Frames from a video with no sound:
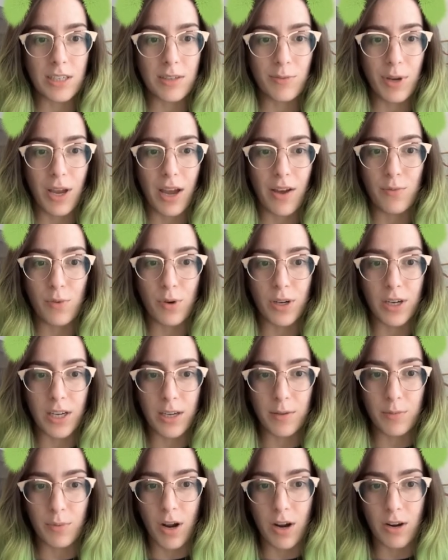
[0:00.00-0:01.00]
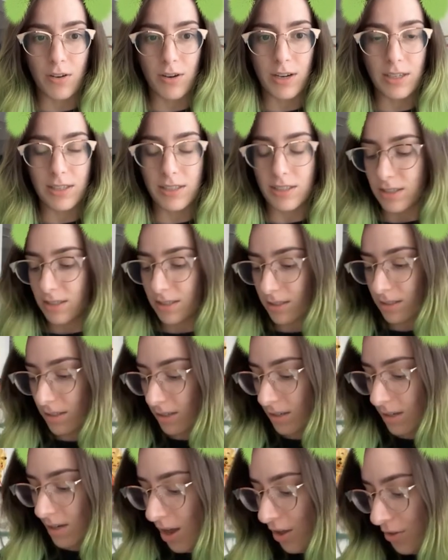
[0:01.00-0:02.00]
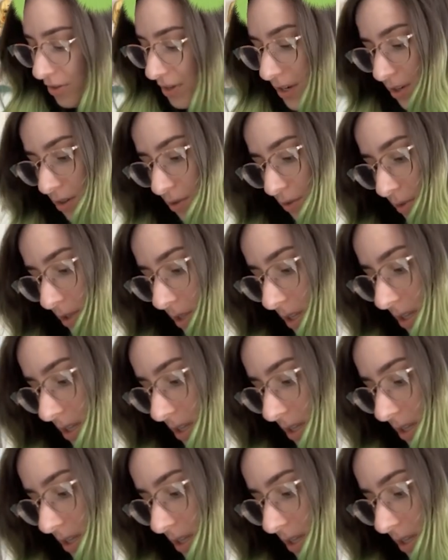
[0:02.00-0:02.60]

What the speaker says: we have working in progress, nothing new in this